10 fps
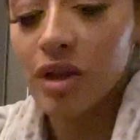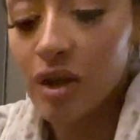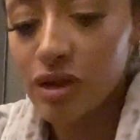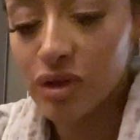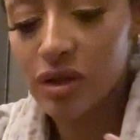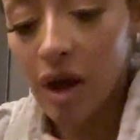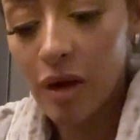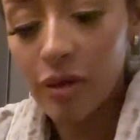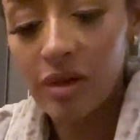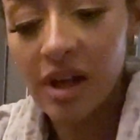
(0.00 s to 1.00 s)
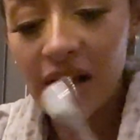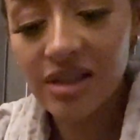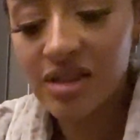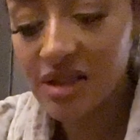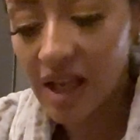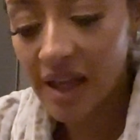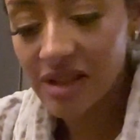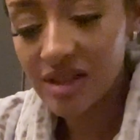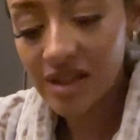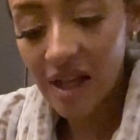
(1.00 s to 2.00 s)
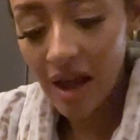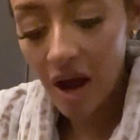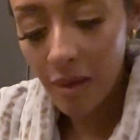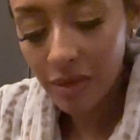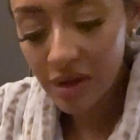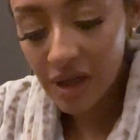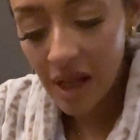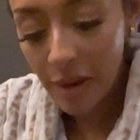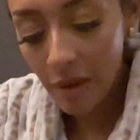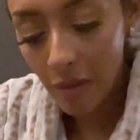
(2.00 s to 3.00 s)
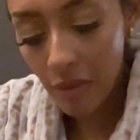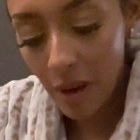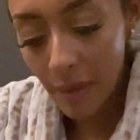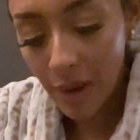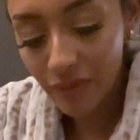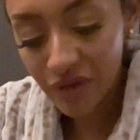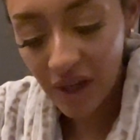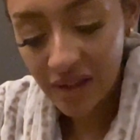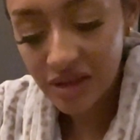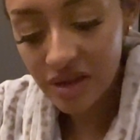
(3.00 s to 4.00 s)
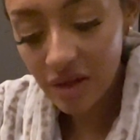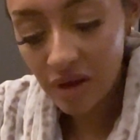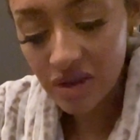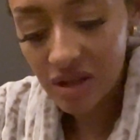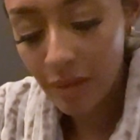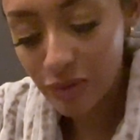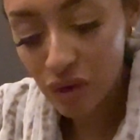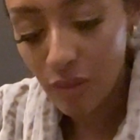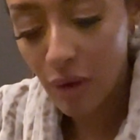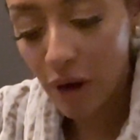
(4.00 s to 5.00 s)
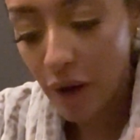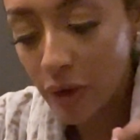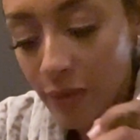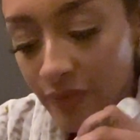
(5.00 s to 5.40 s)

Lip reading: So let's taste it. I'm going to let my mum taste some tomorrow,